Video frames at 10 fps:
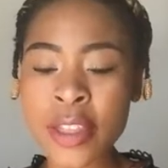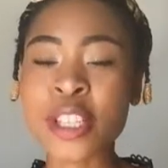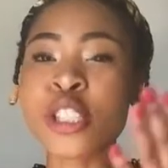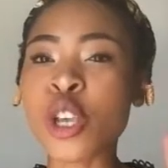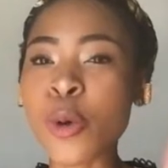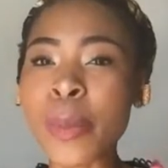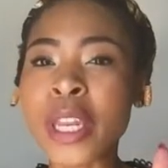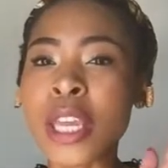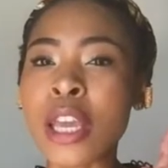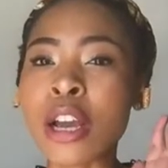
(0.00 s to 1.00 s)
There's so
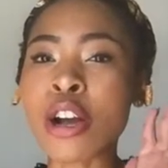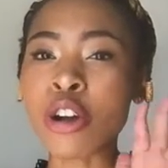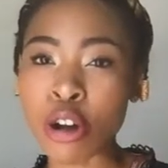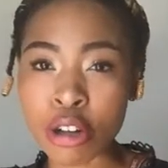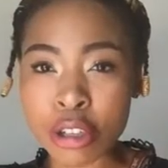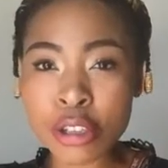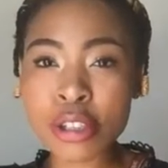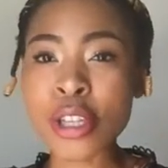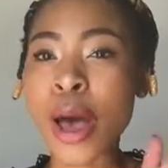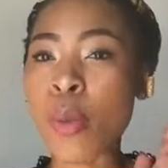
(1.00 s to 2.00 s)
many
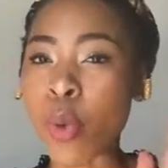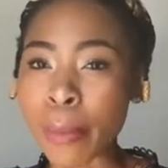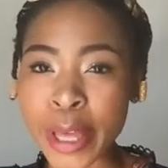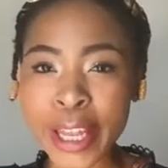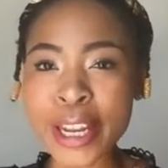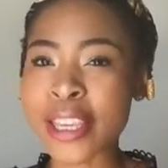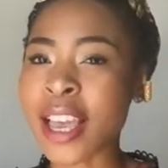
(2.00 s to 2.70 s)
girls women,